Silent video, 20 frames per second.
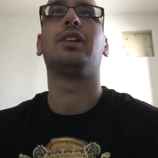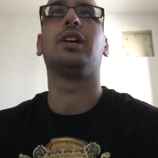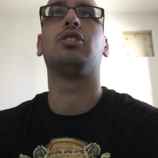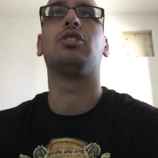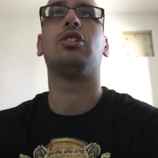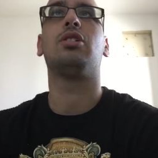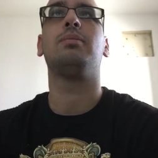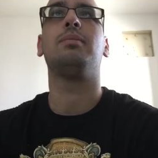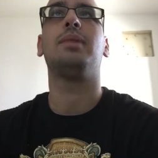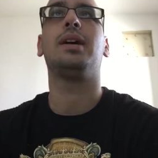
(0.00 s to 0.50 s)
the
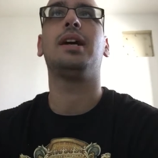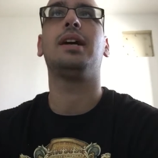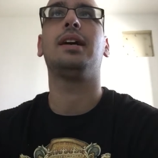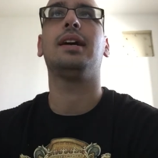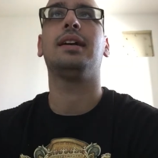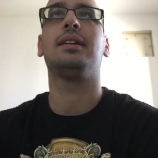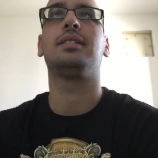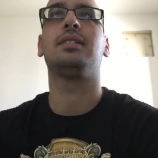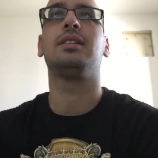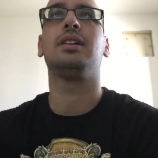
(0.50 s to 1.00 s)
Koma
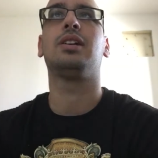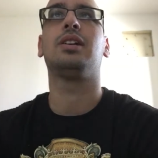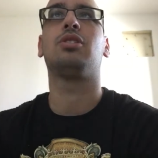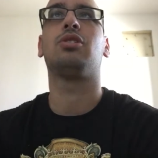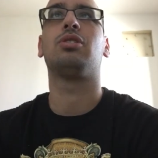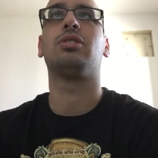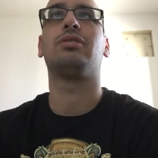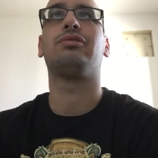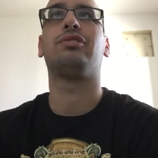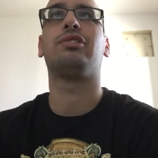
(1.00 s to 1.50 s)

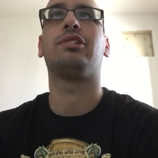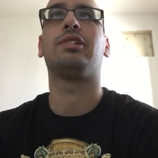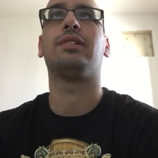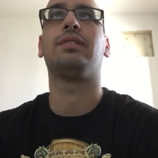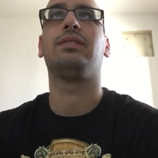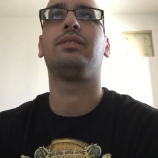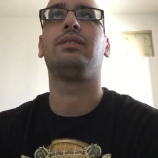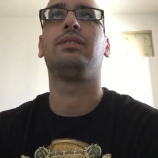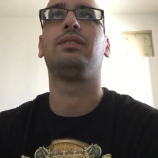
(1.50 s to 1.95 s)
Ethnikophon,